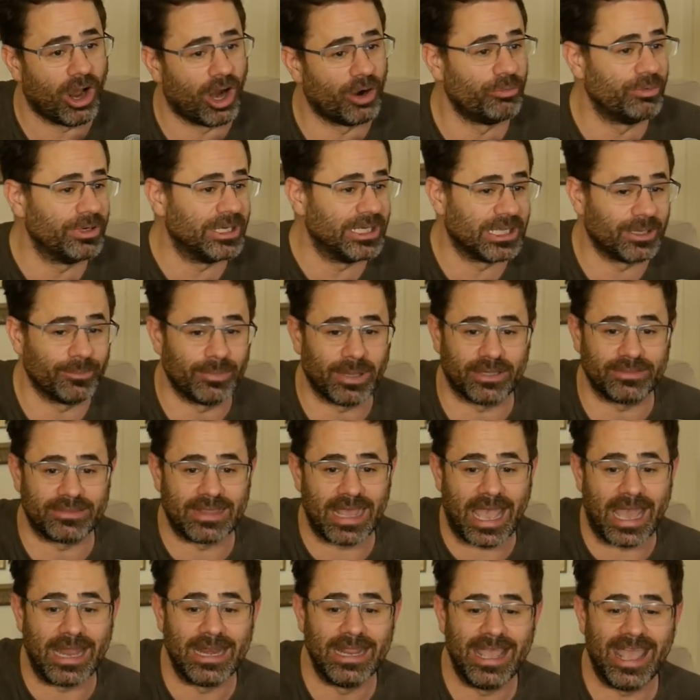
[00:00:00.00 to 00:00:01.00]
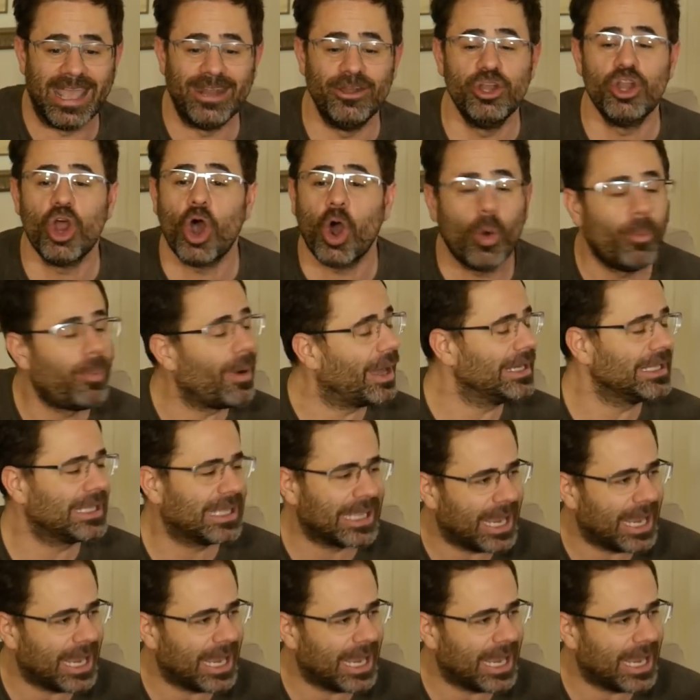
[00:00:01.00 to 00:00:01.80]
are reading about that. Nobody